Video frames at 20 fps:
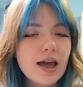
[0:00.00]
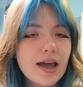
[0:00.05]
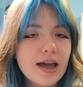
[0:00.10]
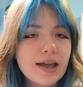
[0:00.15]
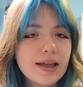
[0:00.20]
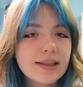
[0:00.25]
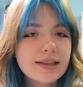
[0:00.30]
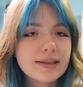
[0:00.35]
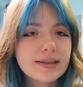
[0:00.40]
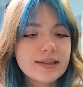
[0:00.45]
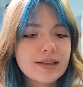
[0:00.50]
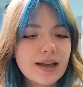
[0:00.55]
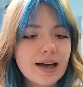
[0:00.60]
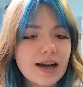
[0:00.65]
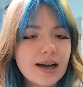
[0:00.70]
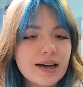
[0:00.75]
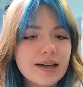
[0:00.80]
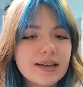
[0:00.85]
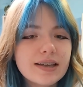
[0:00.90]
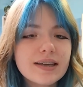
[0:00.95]
And
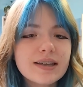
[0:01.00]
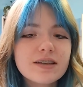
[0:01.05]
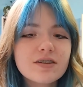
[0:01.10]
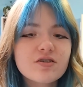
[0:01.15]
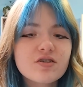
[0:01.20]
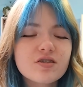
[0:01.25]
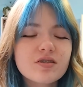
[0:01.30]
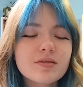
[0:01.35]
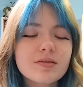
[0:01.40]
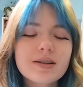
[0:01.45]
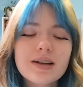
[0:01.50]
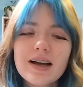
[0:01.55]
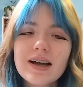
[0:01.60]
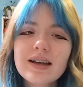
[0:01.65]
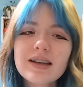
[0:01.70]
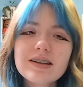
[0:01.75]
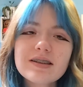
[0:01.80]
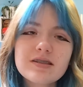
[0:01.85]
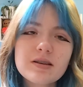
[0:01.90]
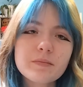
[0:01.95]

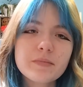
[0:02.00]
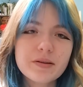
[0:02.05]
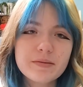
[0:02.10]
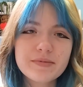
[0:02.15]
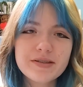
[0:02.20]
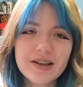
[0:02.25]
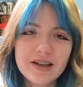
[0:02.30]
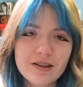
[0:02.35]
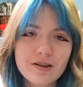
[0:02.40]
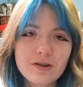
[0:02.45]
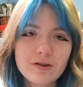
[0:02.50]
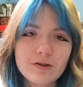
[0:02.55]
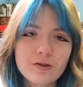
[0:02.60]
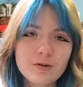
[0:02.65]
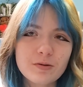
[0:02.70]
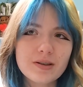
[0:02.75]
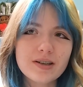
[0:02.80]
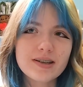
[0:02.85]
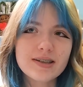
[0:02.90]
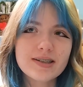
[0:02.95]
I sometimes cannot
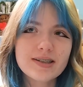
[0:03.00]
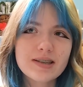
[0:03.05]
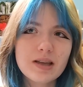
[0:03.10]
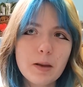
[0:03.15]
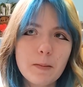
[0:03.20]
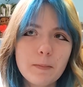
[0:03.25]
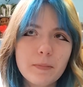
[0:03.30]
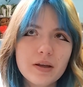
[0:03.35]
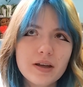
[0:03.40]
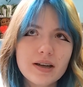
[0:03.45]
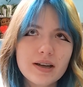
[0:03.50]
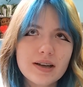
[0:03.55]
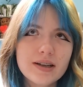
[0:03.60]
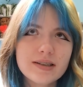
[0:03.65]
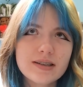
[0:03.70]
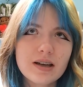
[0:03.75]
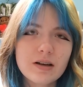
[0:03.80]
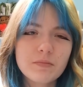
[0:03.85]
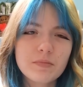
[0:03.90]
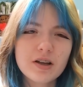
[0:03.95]
do this
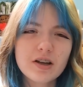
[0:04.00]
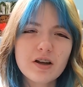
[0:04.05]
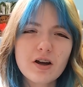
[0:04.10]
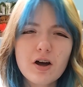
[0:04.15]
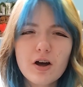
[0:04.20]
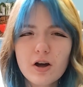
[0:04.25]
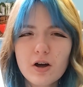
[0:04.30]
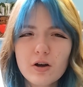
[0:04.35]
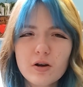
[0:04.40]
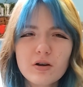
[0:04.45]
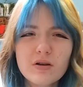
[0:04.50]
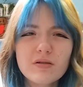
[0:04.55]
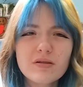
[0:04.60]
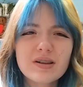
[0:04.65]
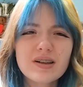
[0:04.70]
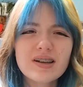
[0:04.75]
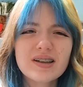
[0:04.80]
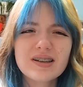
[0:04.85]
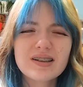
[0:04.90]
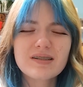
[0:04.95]
because I'm like,
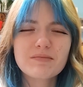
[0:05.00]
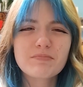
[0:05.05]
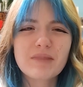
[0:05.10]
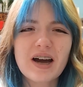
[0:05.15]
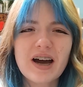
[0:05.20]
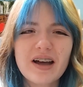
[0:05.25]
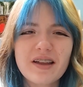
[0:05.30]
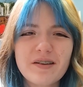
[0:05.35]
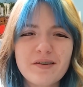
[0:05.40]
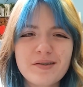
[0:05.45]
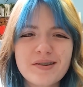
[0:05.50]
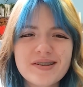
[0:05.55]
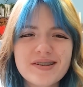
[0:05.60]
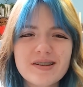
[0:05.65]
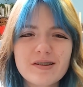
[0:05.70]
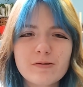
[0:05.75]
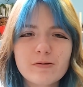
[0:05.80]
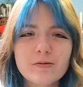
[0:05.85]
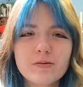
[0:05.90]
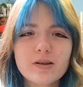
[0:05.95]
oh, like the pattern
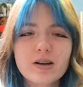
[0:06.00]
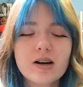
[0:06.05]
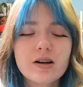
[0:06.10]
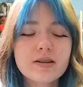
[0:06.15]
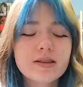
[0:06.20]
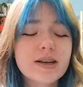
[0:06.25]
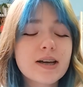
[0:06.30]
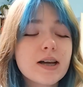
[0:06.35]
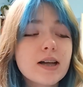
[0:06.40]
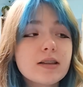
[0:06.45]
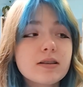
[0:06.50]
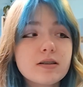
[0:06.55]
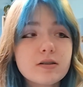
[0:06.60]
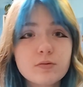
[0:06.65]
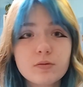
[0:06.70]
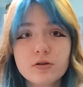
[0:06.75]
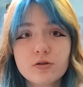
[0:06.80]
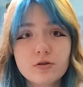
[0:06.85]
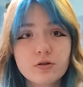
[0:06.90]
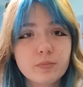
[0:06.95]
is a little too hard.
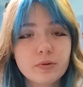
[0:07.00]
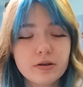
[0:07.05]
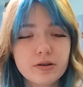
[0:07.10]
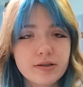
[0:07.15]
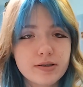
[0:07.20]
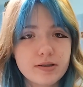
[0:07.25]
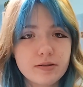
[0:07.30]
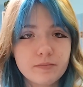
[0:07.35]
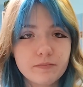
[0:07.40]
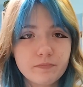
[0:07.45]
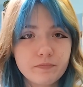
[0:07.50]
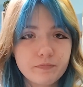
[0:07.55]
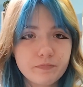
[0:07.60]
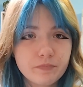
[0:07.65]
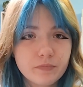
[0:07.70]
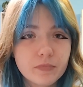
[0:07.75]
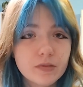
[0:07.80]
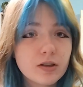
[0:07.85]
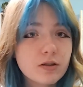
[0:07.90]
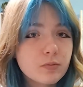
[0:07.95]
This one is super easy.
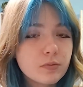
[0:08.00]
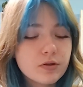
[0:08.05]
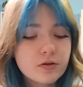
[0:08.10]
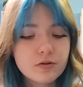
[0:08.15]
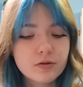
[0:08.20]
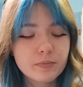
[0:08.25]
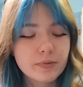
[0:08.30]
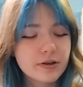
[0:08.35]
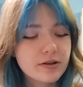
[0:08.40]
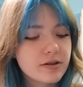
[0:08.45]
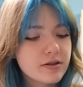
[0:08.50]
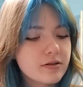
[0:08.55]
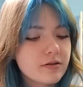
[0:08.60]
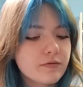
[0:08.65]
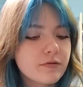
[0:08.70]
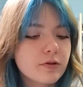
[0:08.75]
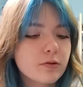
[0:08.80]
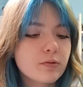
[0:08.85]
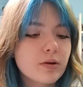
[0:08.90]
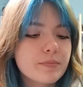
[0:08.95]
This one is super easy
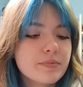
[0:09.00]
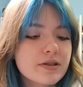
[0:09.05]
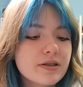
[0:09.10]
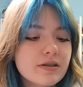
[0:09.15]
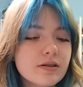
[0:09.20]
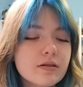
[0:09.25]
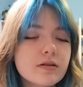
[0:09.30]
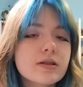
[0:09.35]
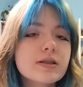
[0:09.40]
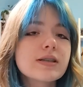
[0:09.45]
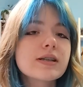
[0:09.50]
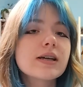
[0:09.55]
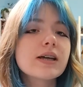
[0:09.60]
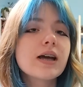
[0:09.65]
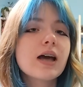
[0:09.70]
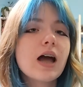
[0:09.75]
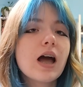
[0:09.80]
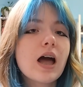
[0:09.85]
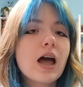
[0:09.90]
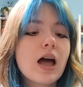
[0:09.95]
to follow up,
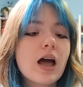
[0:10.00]
seriously.